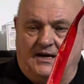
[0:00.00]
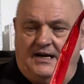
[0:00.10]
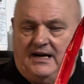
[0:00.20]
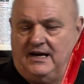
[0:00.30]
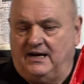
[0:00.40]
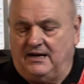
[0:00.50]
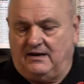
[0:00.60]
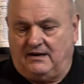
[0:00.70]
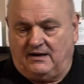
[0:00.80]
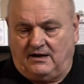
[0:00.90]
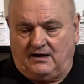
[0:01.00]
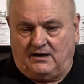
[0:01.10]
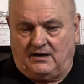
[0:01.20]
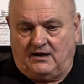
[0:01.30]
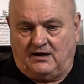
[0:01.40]

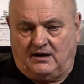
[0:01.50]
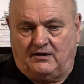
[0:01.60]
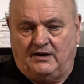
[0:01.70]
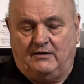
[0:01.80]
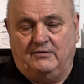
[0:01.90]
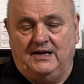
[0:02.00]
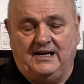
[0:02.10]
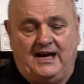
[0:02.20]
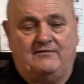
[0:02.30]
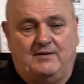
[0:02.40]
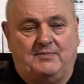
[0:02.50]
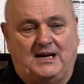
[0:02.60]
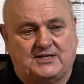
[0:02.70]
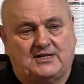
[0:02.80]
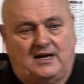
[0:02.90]
or a really heavy
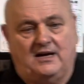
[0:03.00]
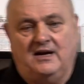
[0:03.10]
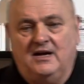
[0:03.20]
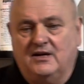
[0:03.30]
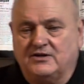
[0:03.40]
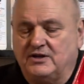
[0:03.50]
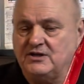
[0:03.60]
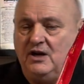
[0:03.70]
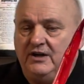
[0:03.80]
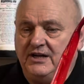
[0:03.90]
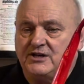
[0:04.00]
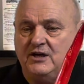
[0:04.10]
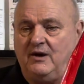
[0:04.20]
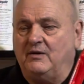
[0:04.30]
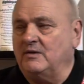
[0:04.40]
blaster. So it's not an issue
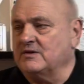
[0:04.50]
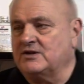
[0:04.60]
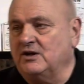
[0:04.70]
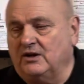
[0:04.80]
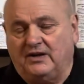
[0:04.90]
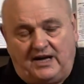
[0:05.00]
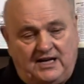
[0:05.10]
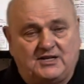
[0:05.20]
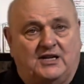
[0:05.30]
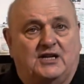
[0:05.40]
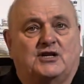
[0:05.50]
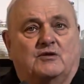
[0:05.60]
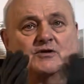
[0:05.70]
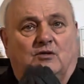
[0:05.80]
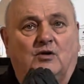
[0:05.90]
how it was done. It is an issue
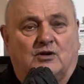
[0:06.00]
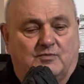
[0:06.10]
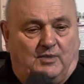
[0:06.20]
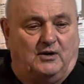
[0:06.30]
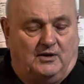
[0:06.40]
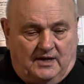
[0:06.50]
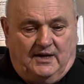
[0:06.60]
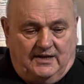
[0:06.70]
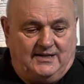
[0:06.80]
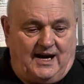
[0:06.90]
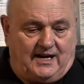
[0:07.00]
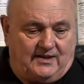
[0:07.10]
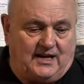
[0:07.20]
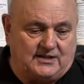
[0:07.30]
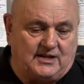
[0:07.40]
to us, but yeah,
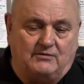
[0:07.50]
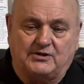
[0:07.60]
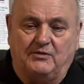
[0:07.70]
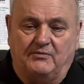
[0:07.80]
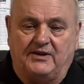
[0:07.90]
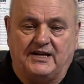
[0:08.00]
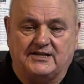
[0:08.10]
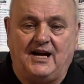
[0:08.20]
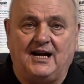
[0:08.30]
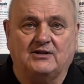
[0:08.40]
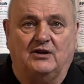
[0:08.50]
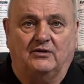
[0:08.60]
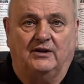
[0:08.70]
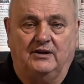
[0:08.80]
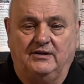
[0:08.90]
that's how some things are done.
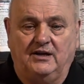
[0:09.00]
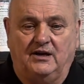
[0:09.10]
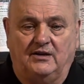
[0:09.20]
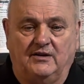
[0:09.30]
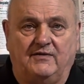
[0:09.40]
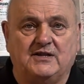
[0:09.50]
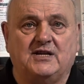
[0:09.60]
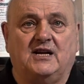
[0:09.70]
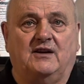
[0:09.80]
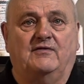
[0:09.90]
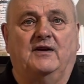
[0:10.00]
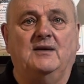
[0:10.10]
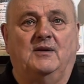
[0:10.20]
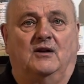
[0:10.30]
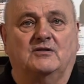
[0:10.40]
You know, if you take a frame
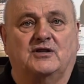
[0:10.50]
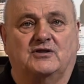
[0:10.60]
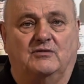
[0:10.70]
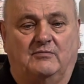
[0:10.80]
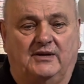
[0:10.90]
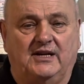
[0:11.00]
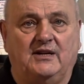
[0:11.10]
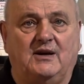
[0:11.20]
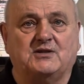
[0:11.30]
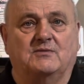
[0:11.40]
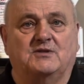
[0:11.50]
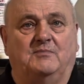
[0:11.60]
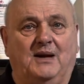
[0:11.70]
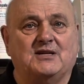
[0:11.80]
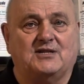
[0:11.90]
along to somebody and you ask them to
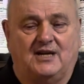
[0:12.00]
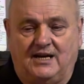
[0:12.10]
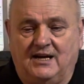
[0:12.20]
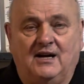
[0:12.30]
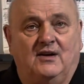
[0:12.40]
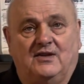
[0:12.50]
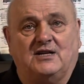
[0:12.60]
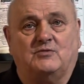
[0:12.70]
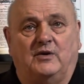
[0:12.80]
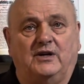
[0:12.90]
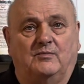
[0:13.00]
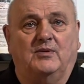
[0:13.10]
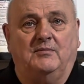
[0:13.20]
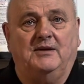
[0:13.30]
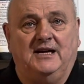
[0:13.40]
blast it, that's what you'll
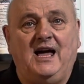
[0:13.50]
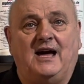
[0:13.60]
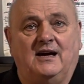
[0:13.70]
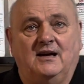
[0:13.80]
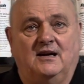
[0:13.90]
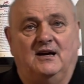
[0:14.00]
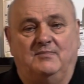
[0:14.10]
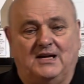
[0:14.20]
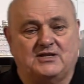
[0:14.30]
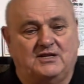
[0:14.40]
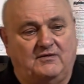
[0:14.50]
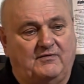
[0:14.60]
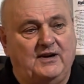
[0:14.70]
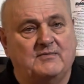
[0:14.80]
probably get, a blasted frame.